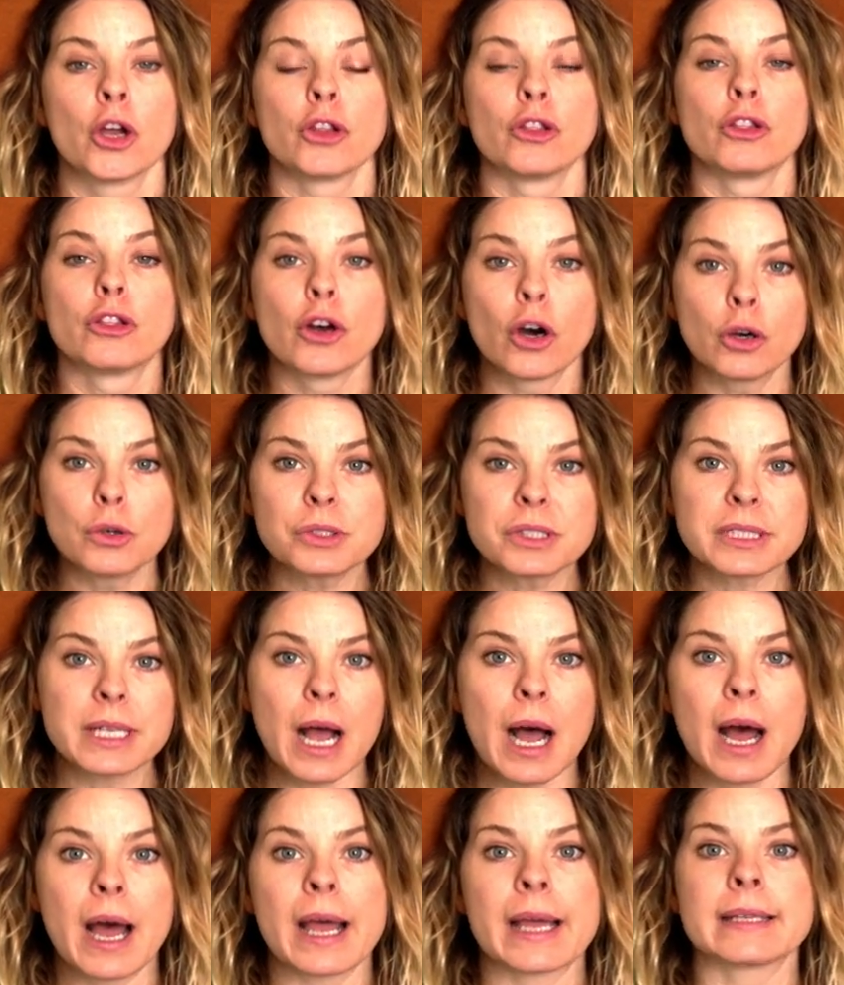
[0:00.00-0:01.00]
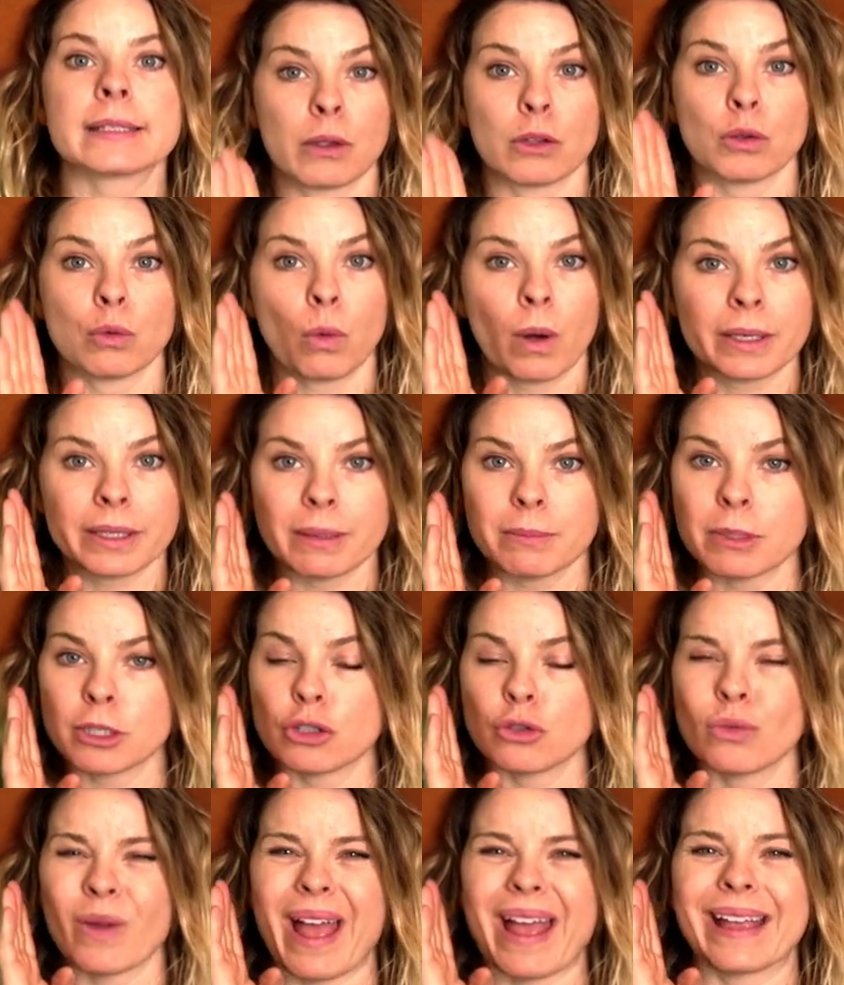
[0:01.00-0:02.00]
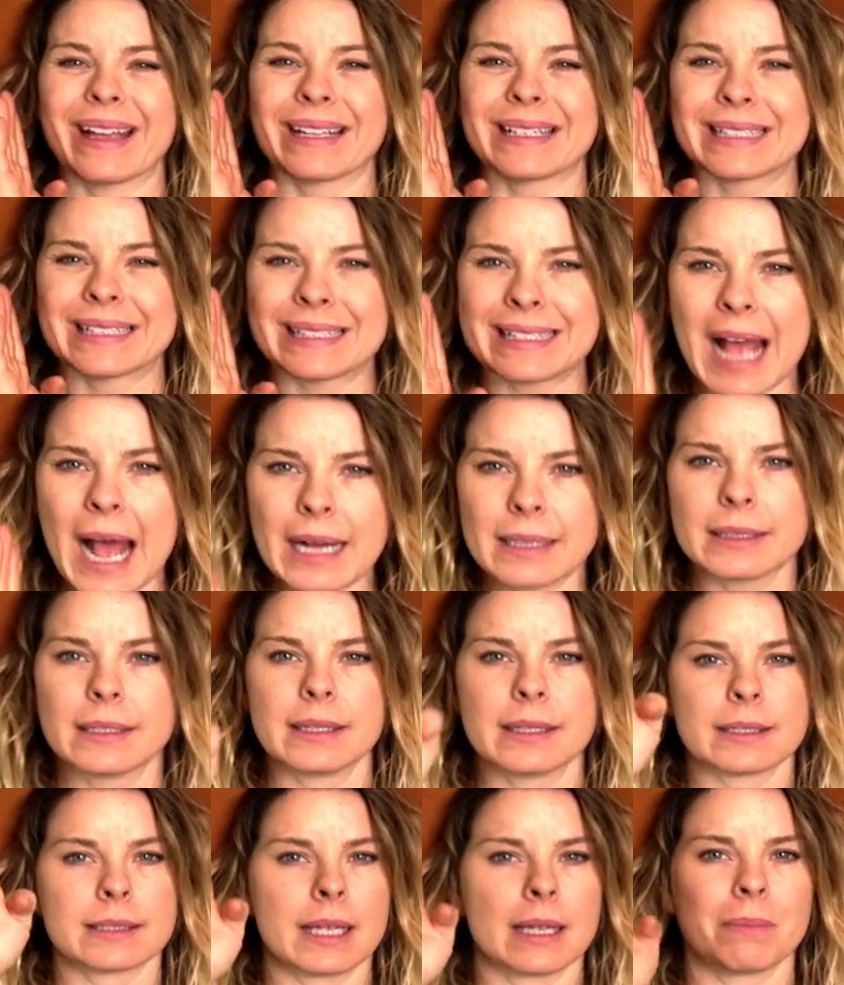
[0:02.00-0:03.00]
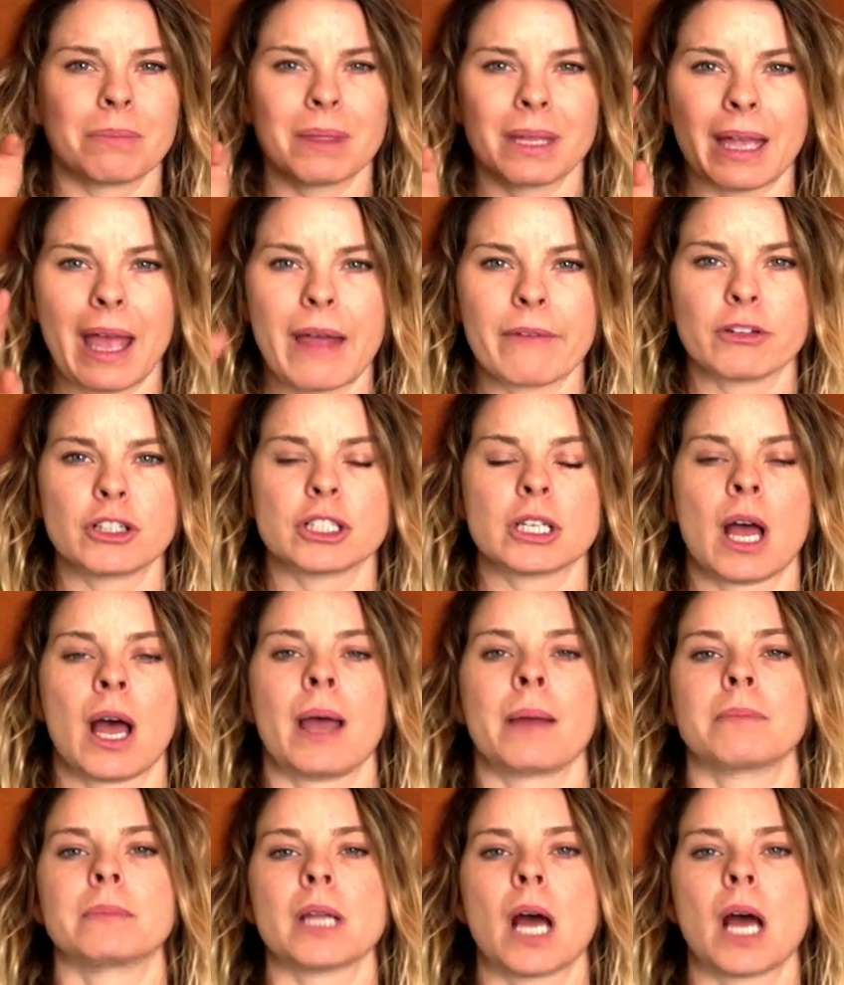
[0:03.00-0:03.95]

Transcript: those guys, you want them to do exactly the same thing every time,